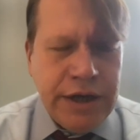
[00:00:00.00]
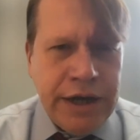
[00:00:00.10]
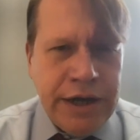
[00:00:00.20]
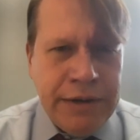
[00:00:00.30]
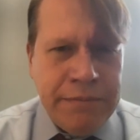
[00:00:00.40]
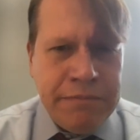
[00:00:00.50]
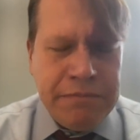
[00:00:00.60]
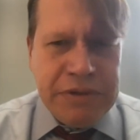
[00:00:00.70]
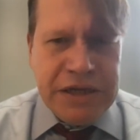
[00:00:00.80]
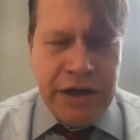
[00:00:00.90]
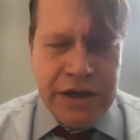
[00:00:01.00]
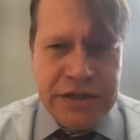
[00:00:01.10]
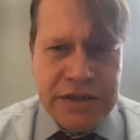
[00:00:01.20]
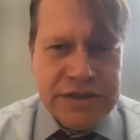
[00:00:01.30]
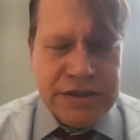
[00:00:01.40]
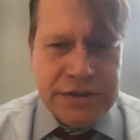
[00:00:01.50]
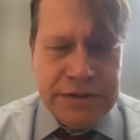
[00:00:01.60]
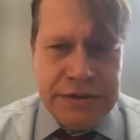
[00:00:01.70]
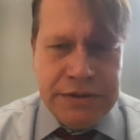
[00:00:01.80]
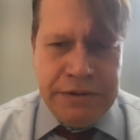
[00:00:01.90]
because,
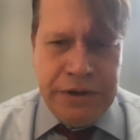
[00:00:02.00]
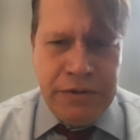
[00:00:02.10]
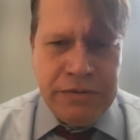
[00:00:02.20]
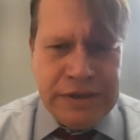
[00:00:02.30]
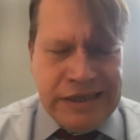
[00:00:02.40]
you know,